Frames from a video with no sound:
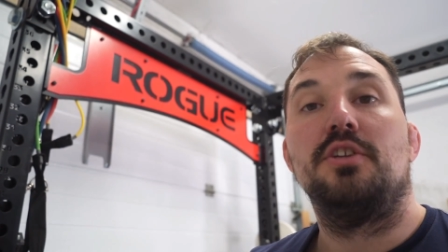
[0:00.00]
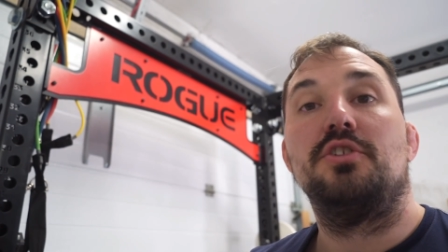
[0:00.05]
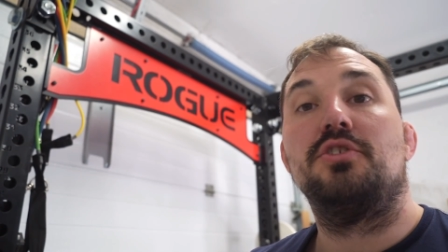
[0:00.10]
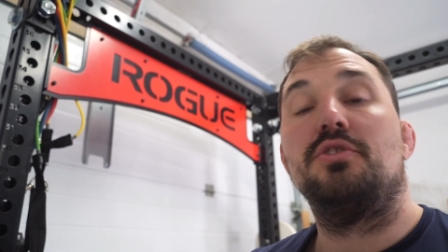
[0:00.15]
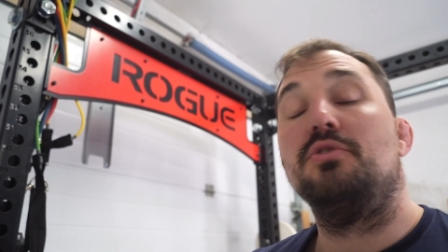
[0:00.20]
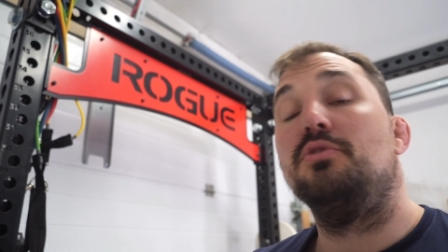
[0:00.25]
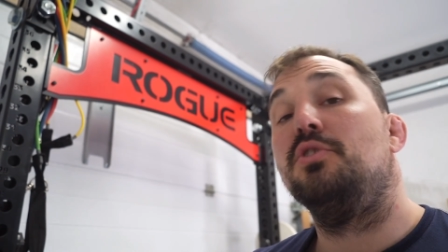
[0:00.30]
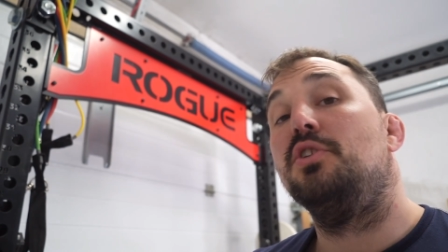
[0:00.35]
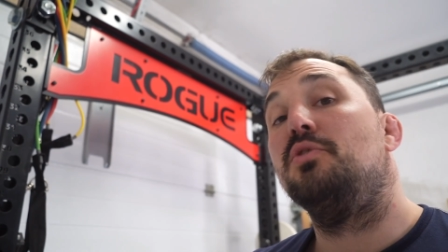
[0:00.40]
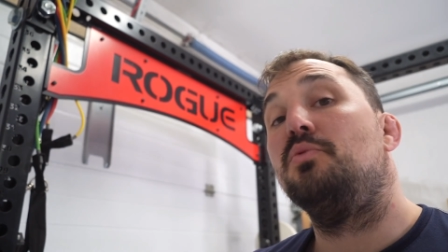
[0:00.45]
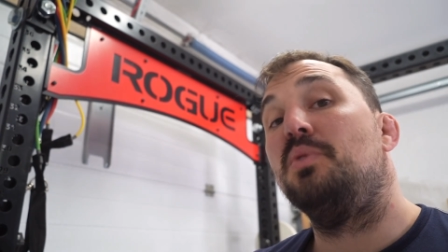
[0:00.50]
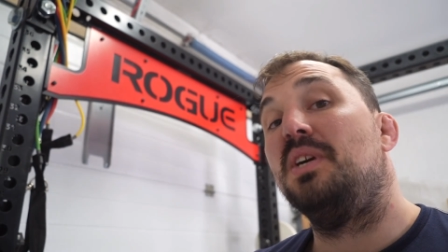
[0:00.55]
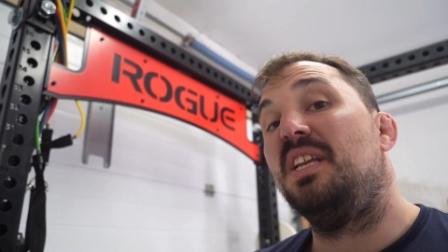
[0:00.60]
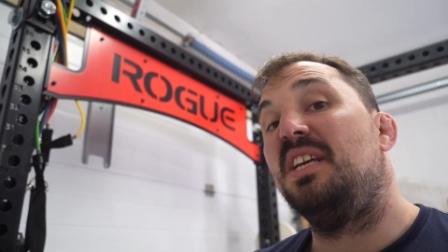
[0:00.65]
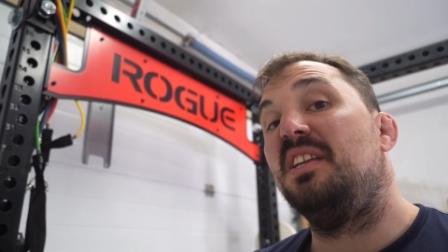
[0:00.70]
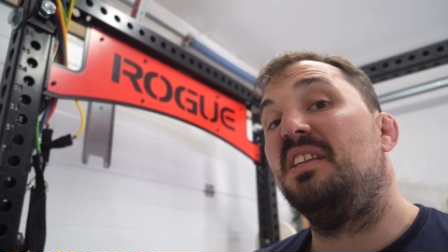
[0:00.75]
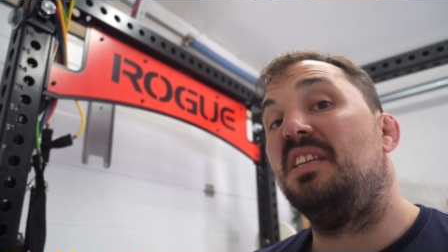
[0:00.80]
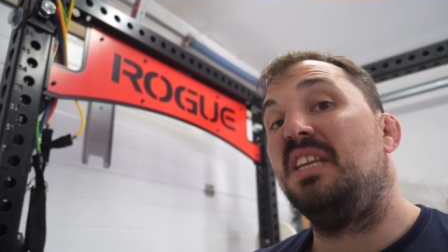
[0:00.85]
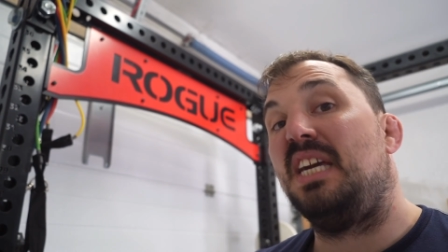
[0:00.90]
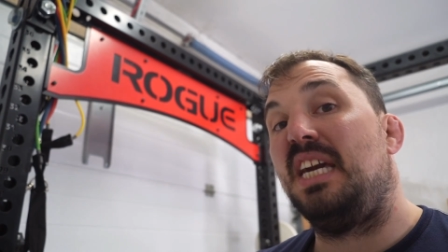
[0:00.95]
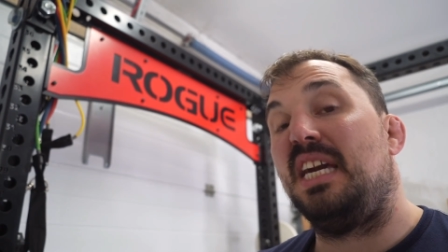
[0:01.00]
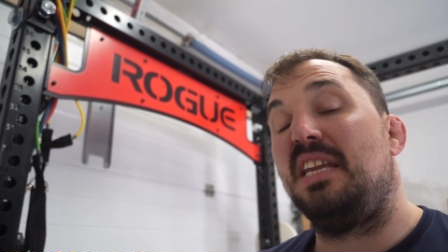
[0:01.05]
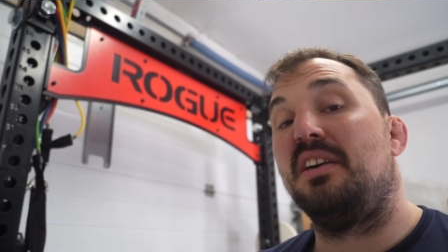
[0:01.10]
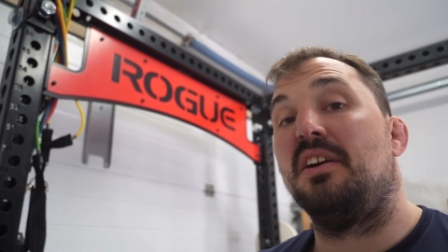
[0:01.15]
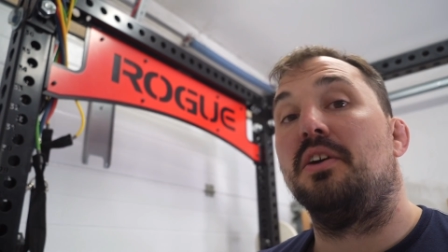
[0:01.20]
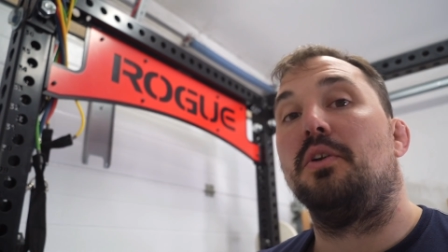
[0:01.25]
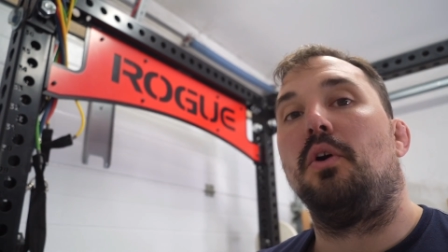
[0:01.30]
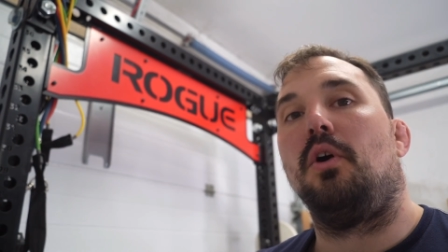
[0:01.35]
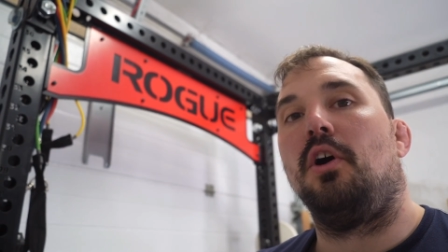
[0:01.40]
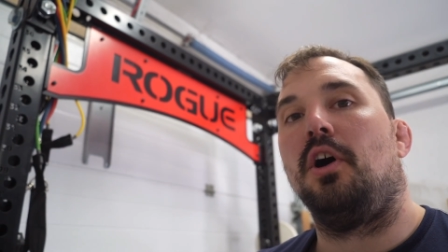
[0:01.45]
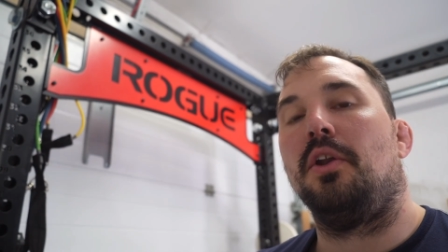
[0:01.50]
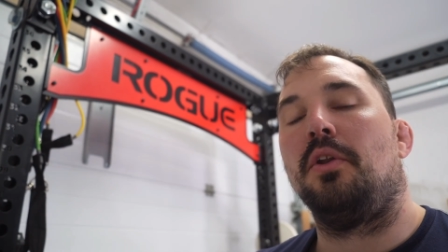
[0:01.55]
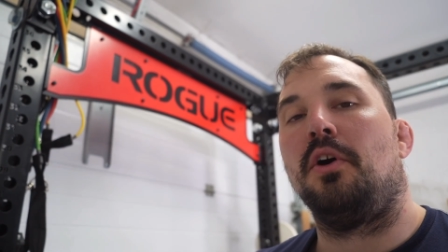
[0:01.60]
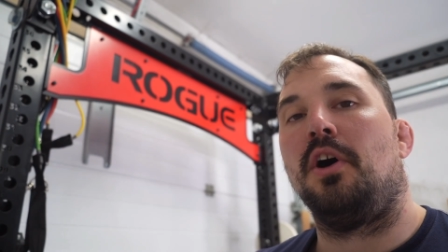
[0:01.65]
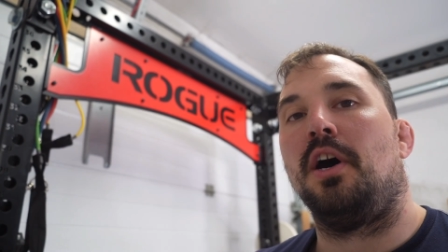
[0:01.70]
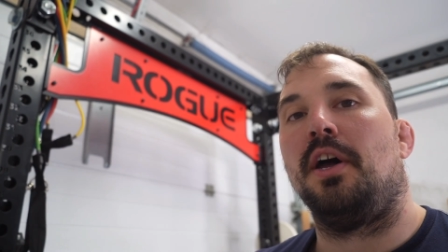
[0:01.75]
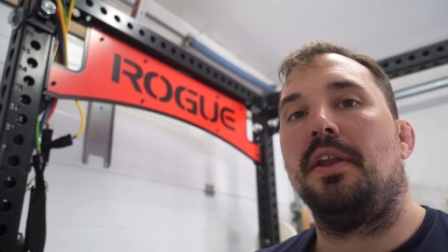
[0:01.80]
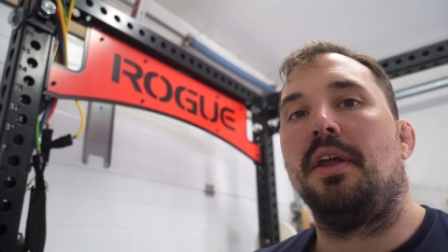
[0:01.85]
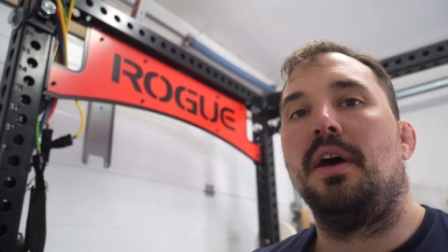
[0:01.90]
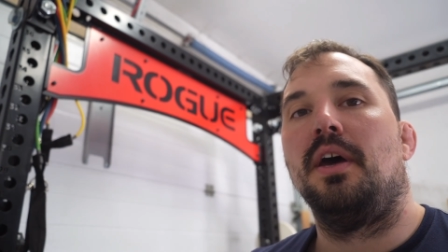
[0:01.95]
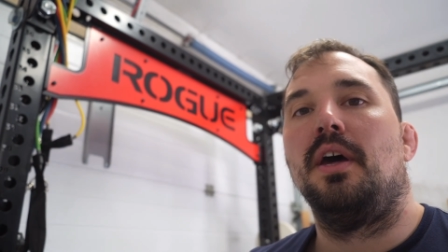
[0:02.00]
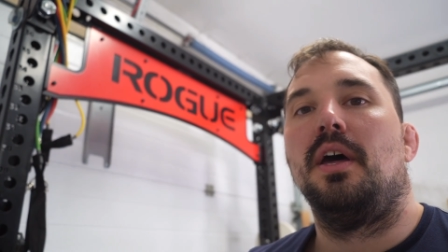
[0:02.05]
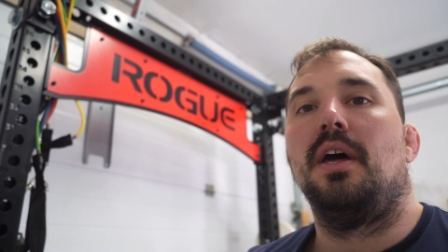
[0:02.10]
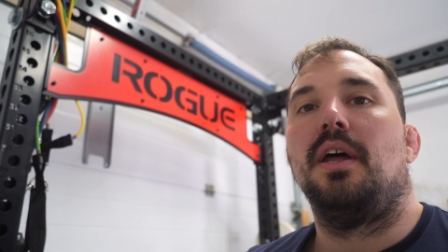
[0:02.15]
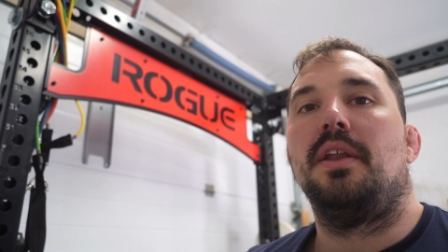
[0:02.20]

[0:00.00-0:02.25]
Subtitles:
Do you really need it or not?